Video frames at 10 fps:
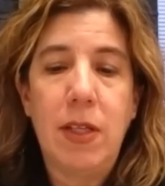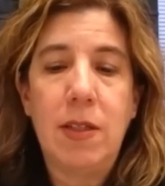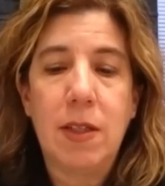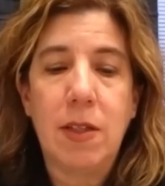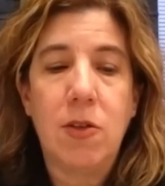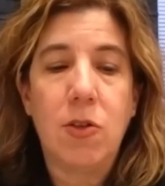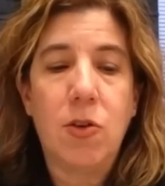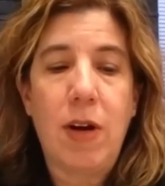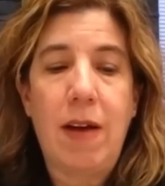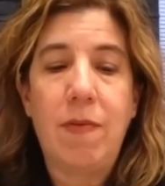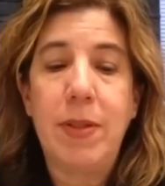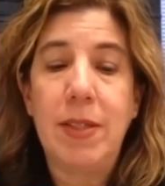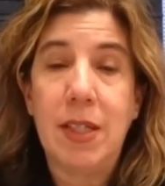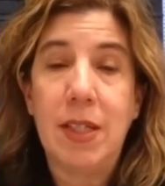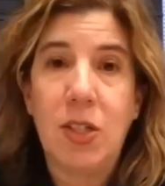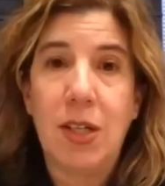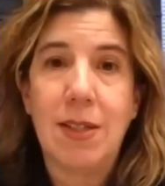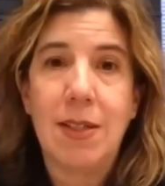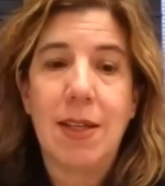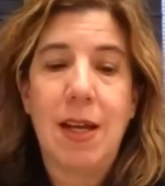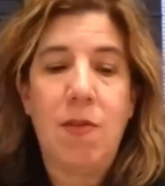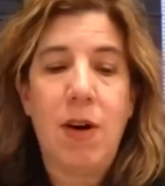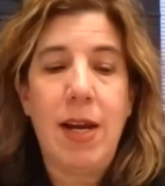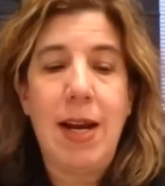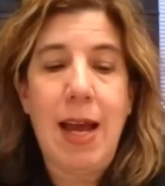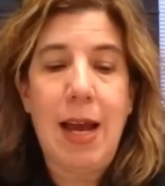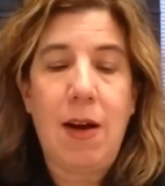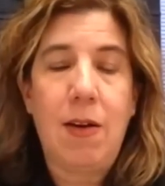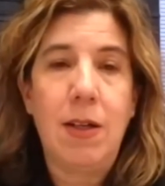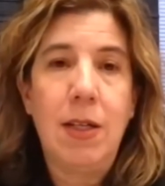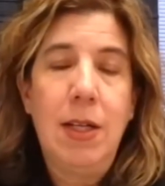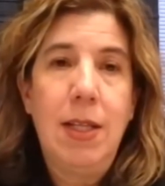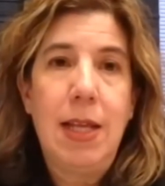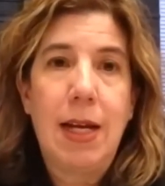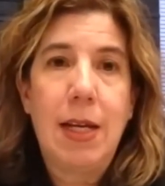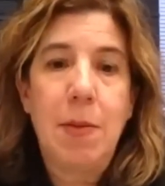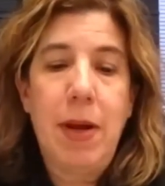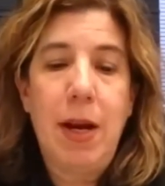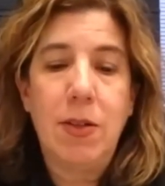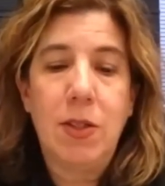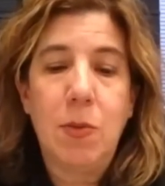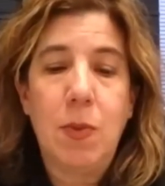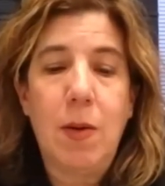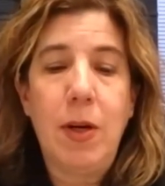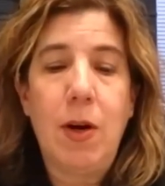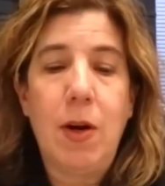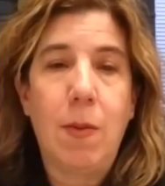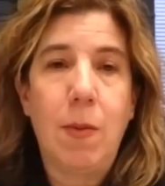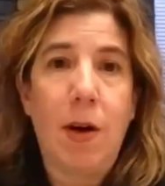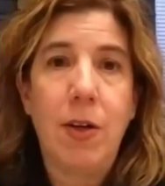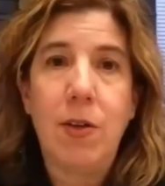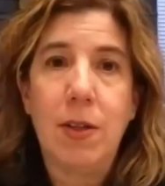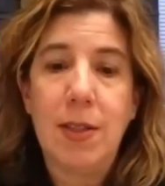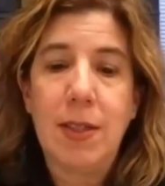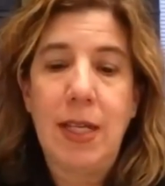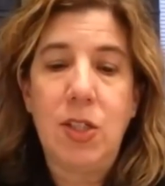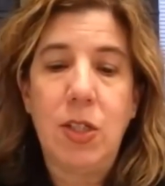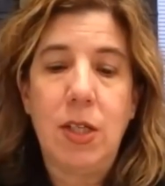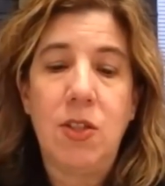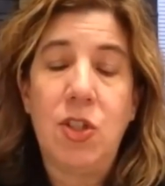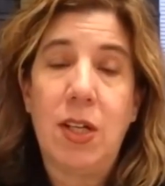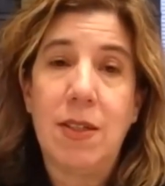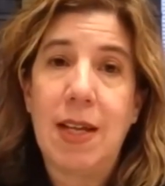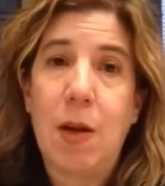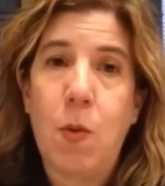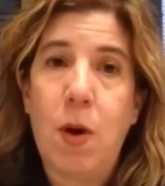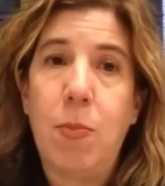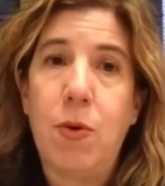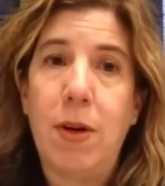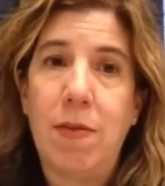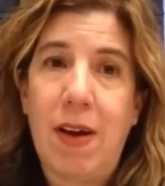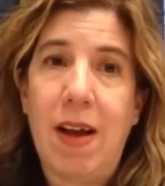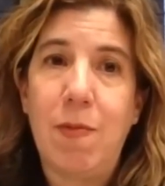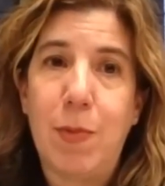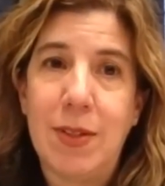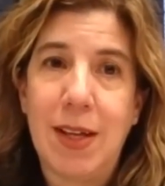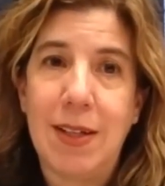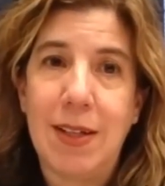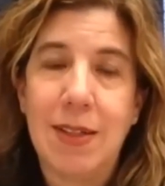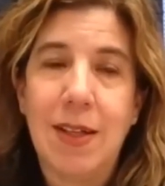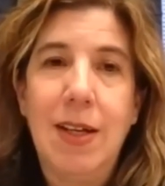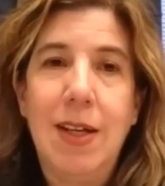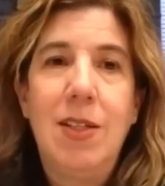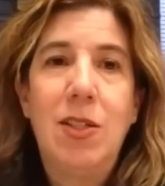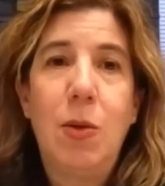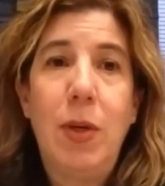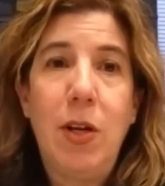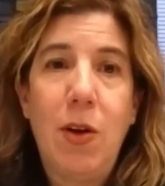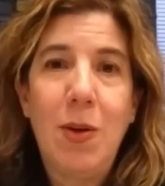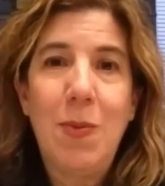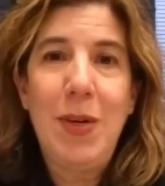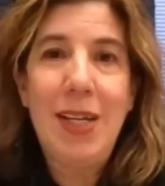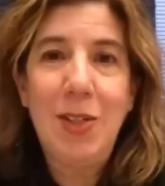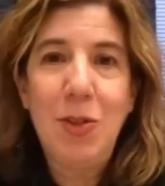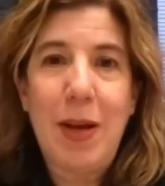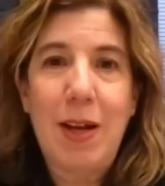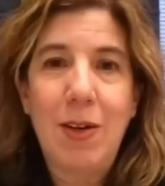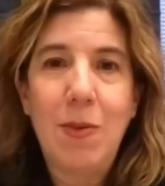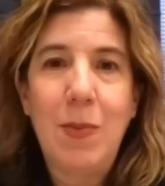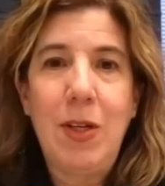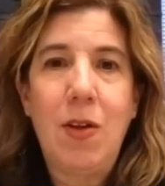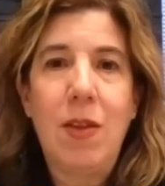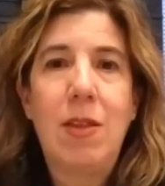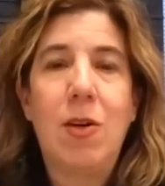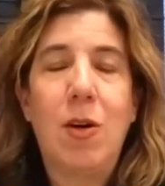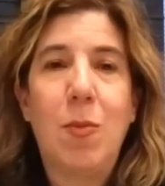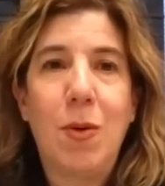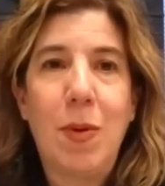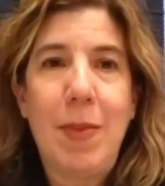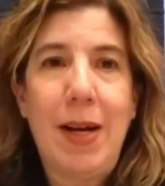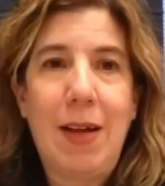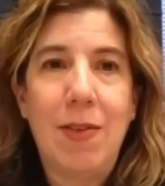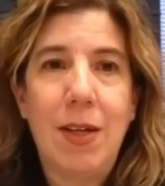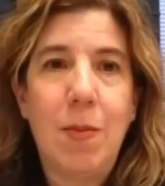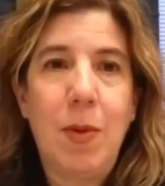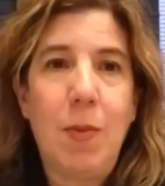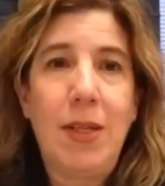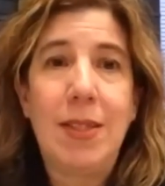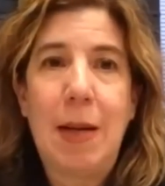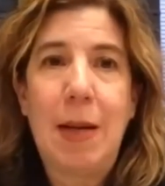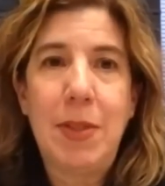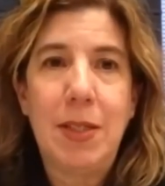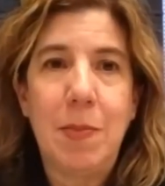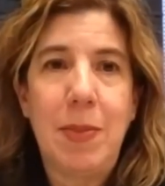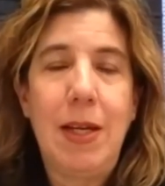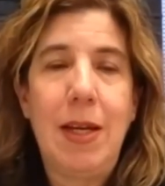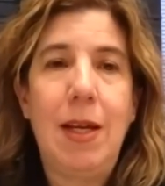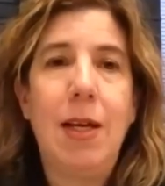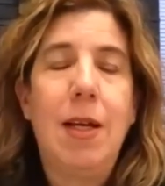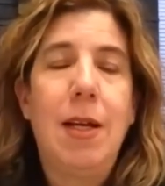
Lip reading: these skill craft positions. And right now, that compares to where we are, where our utilization is just at 1.5%. So we know that we can do better. We know that there are more women out there. We want SEPTA to be